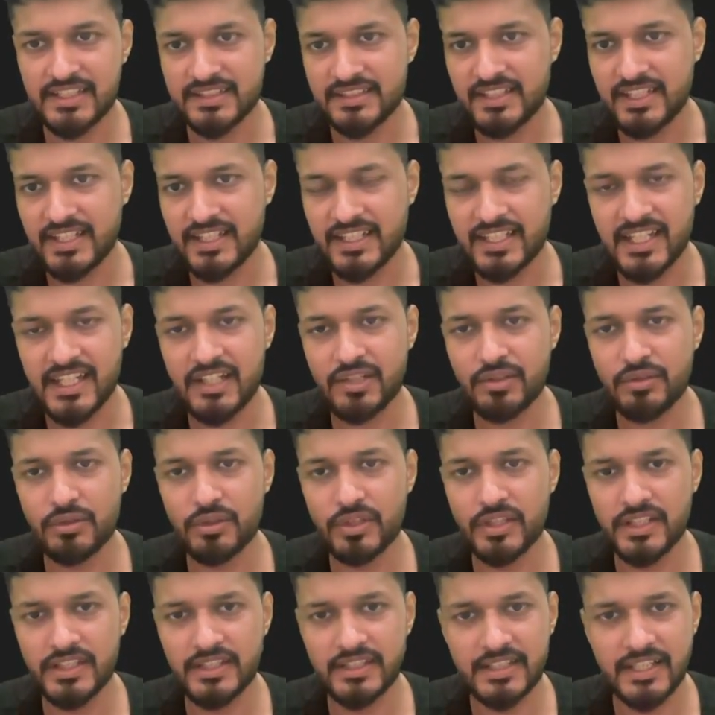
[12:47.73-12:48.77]
They again
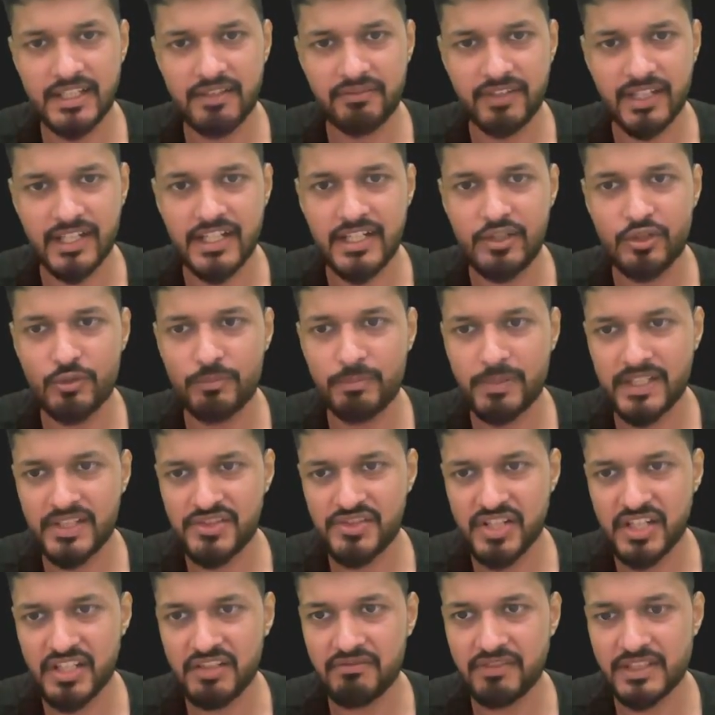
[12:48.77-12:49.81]
go in their while loop
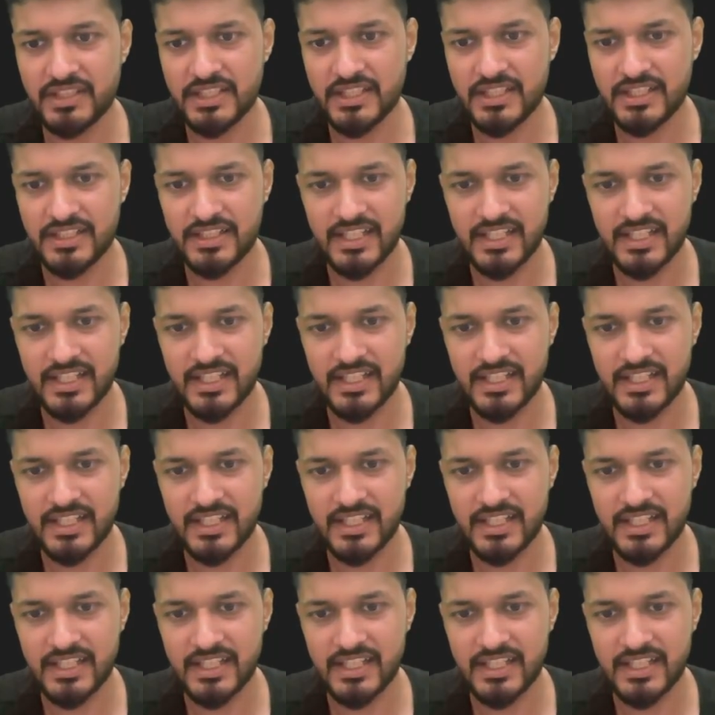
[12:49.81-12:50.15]
and check whether